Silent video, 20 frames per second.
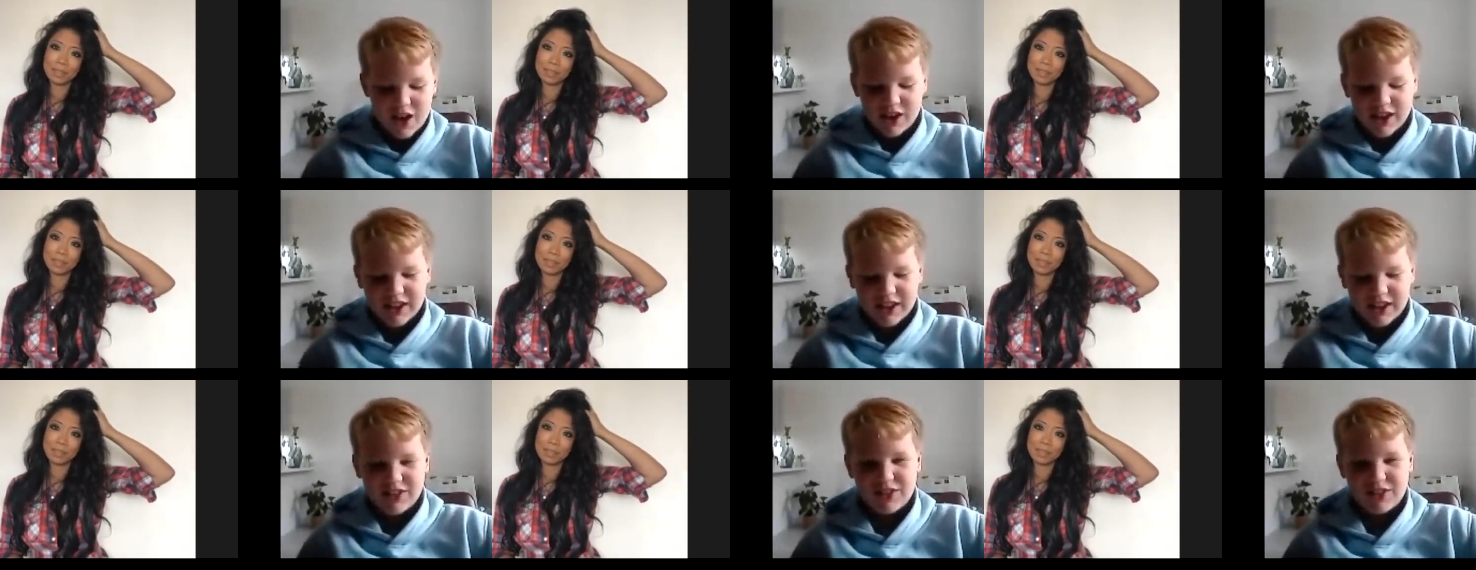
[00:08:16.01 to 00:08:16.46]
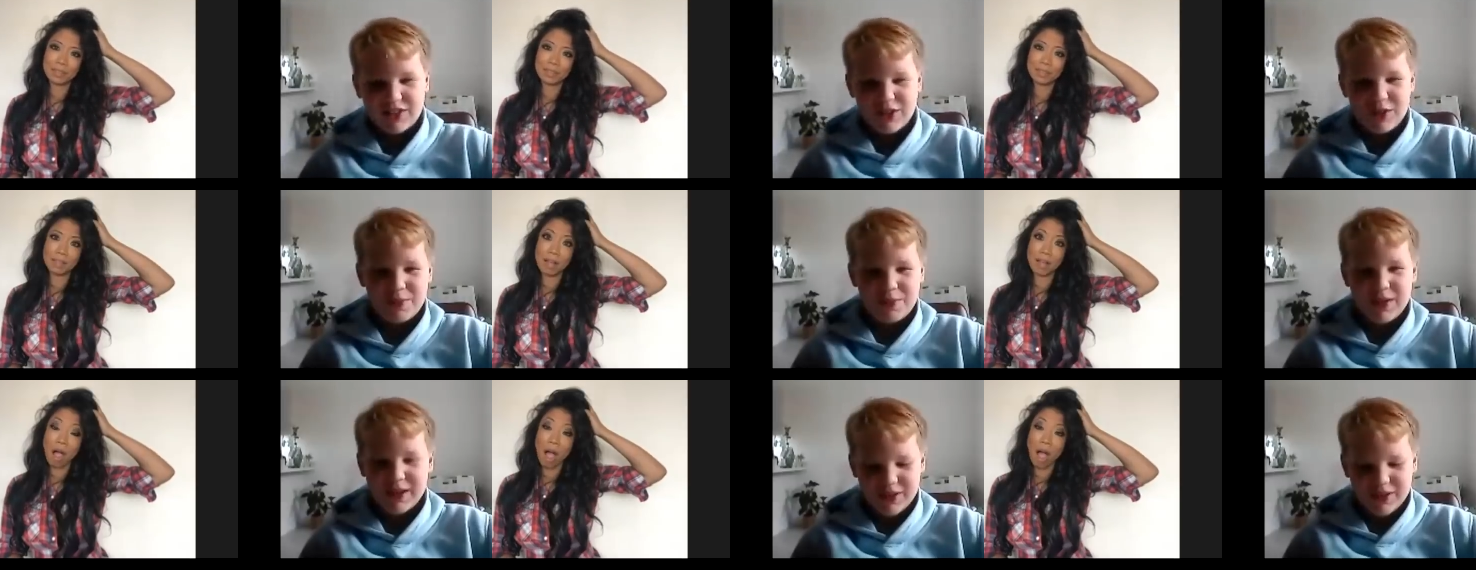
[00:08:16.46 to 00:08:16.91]
Speaker 1: ugly,
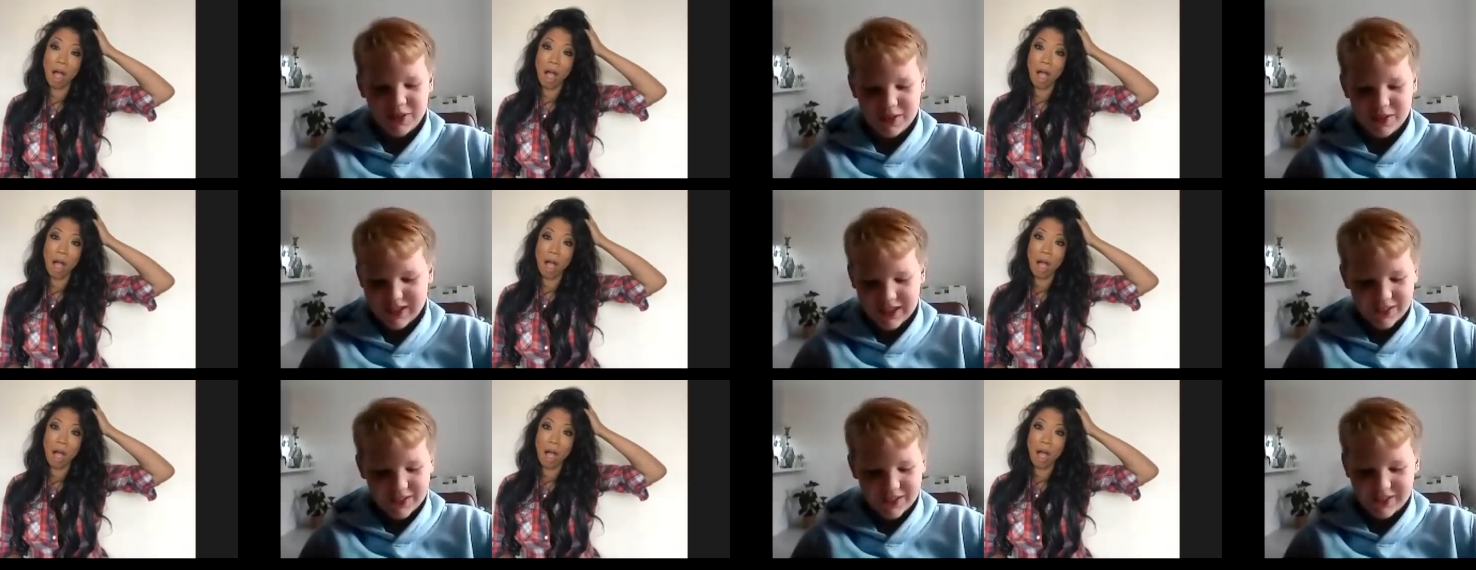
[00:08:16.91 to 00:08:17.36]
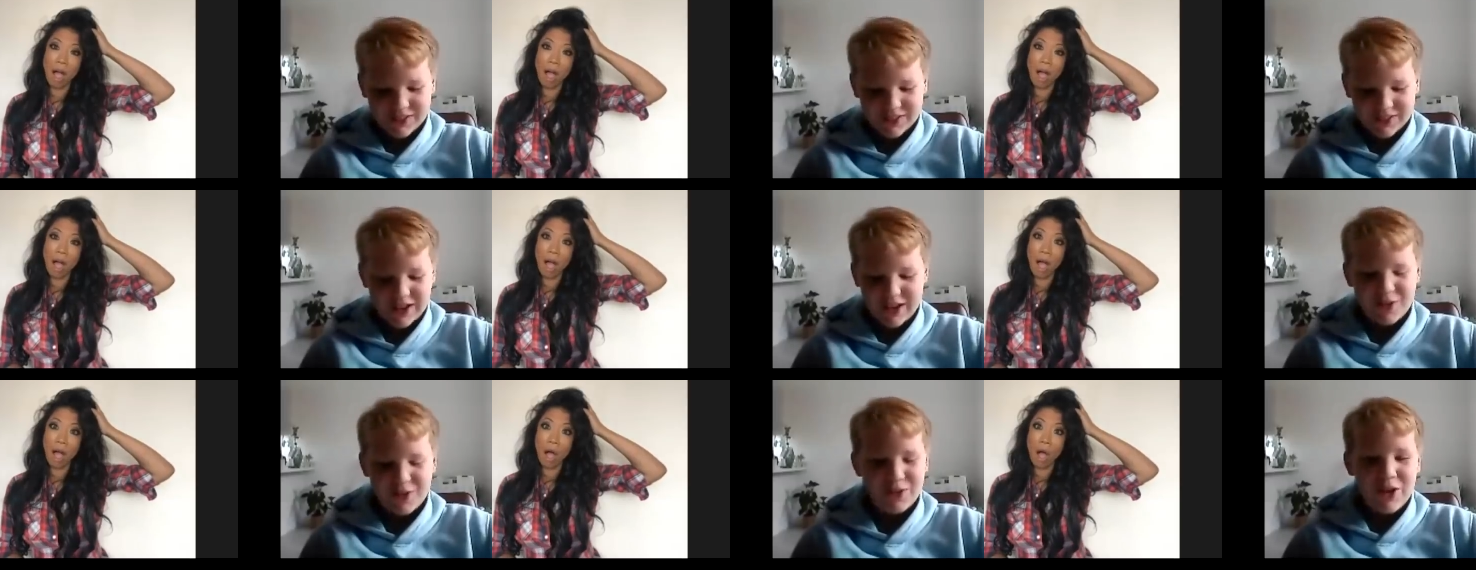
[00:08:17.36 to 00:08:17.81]
stupid, go kill
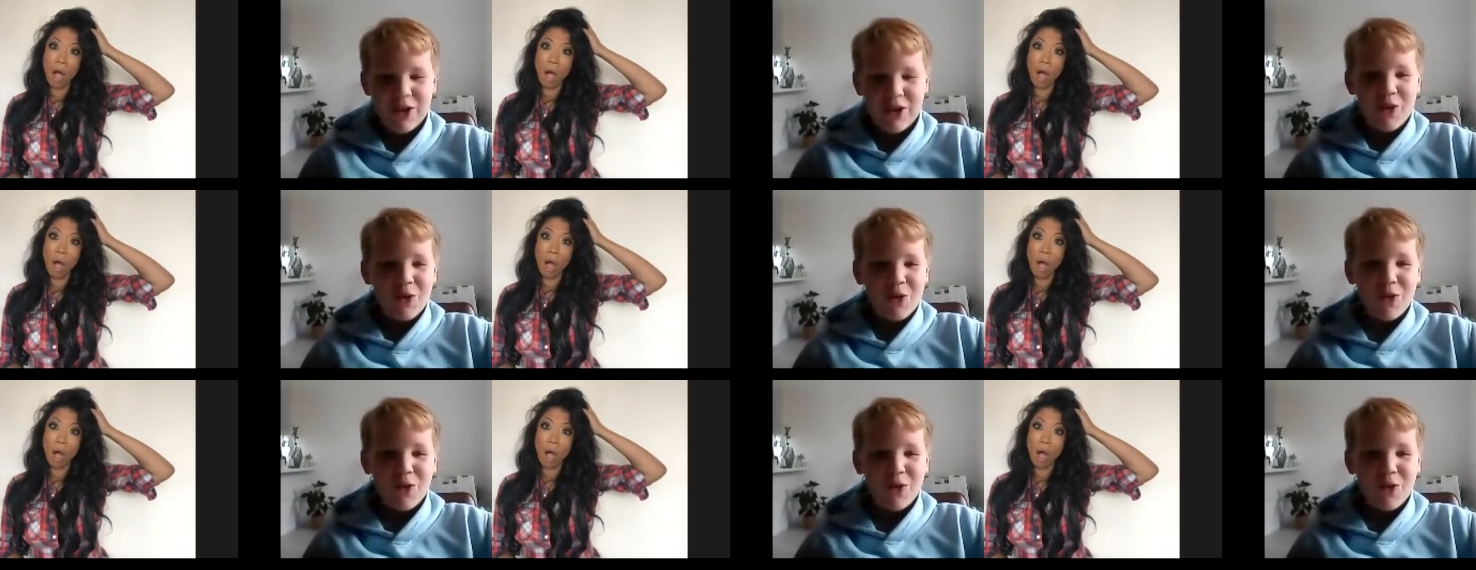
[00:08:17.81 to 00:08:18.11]
yourself,